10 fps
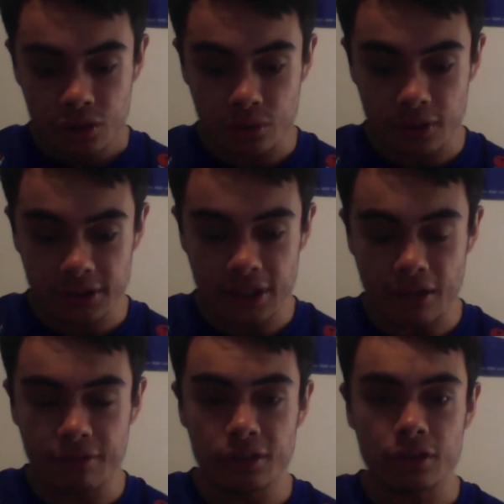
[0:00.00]
Sean
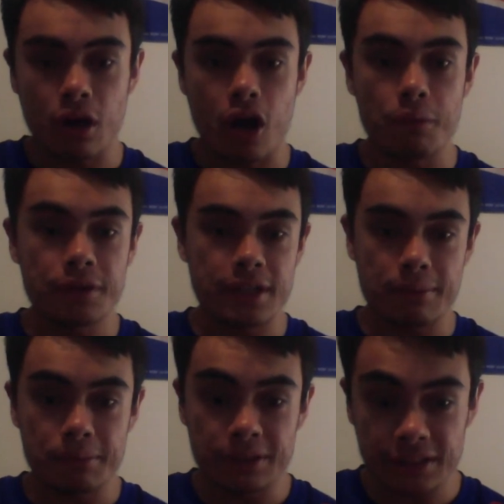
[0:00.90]
O'Sullivan, I would
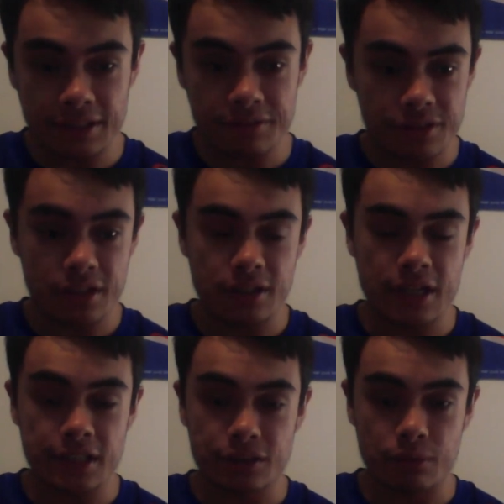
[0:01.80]
keep him in the
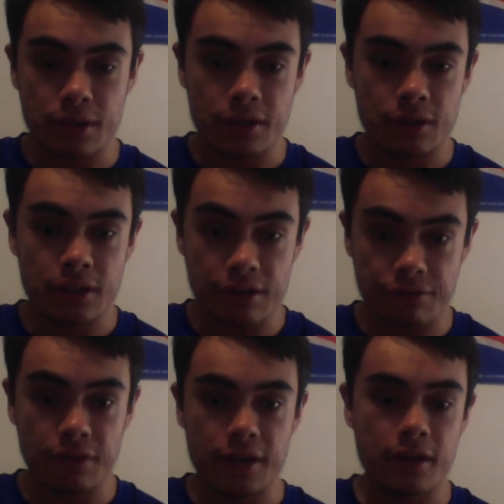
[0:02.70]
seventeen next week.
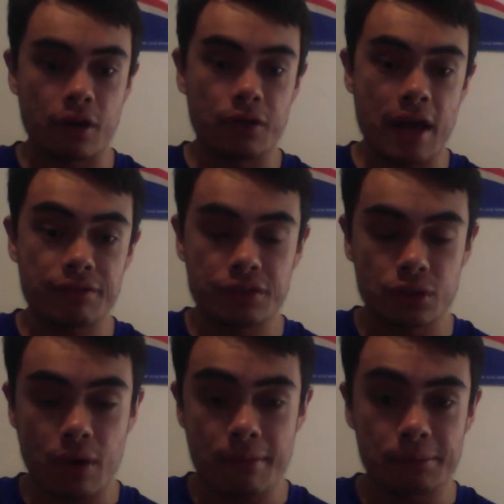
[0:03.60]
Definitely. I would have
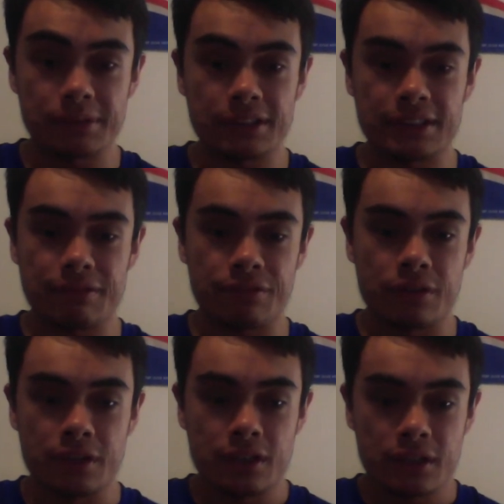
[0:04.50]
still have him in the seven,
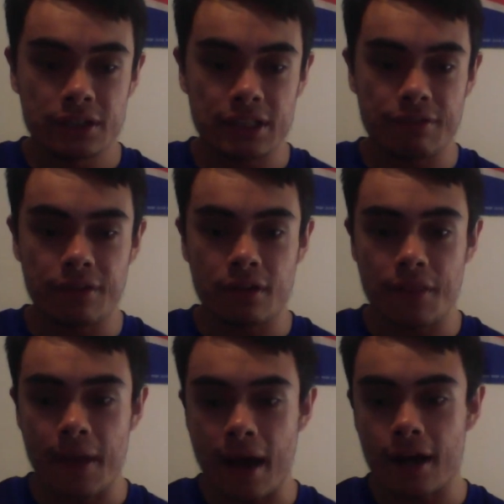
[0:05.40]
seven
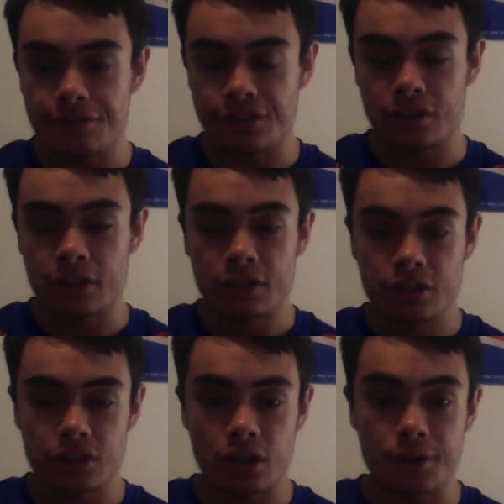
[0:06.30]
in the halves.
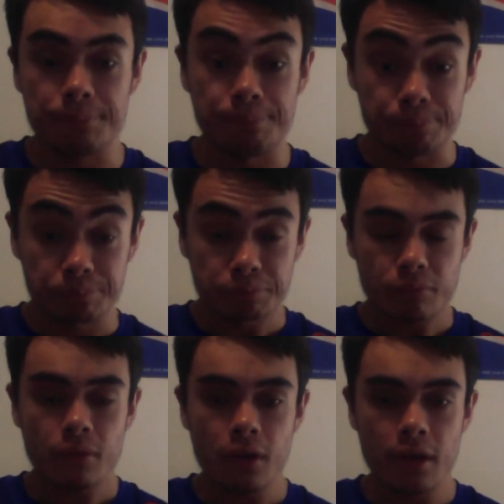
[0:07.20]
So,
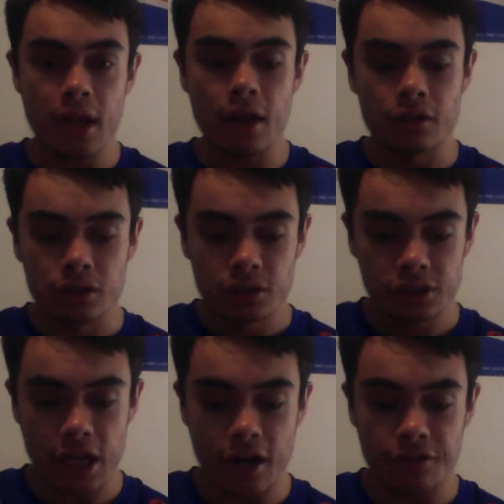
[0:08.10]
yeah,
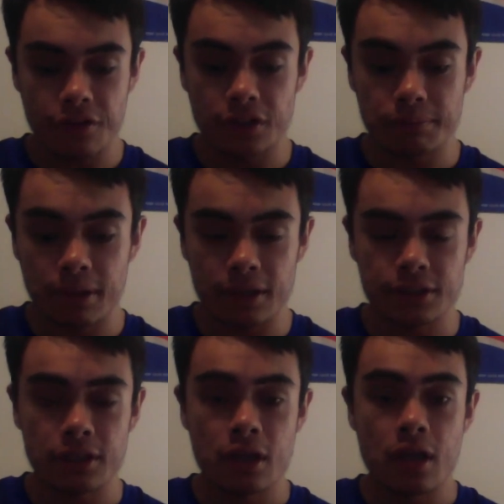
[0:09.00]
shout out to those
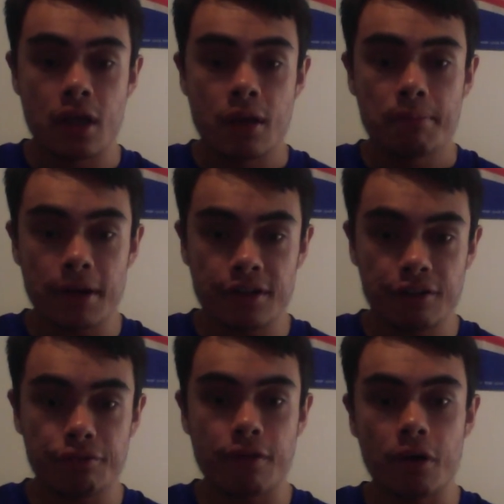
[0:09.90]
players,
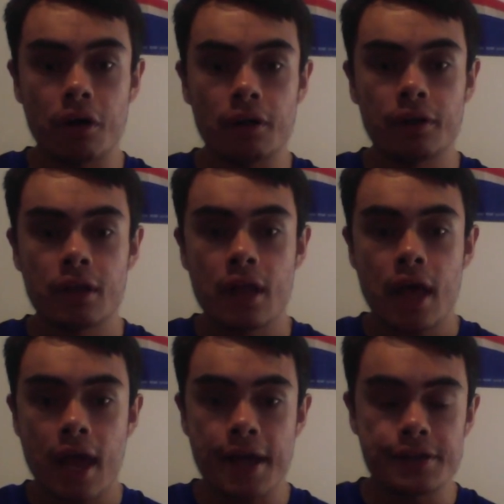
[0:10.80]
Bunty Afoa
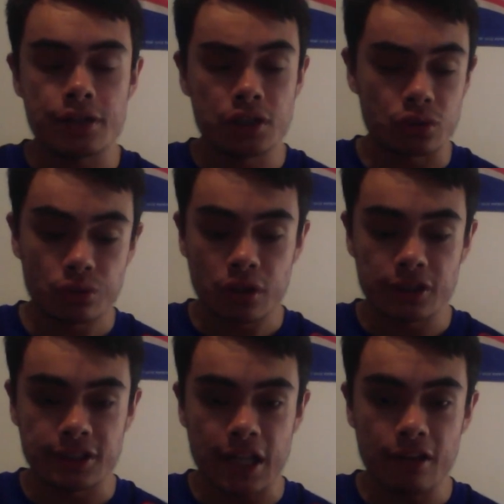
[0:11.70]
and Sean
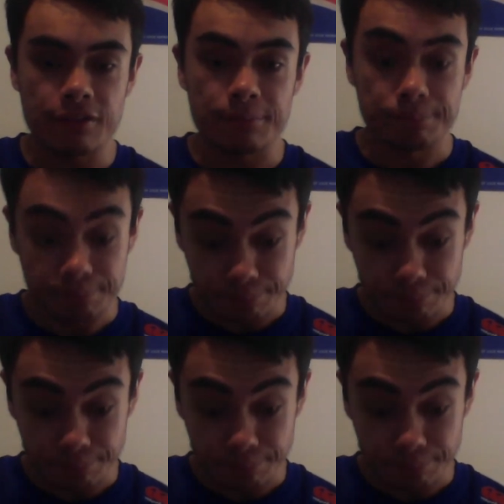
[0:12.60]
O'Sullivan.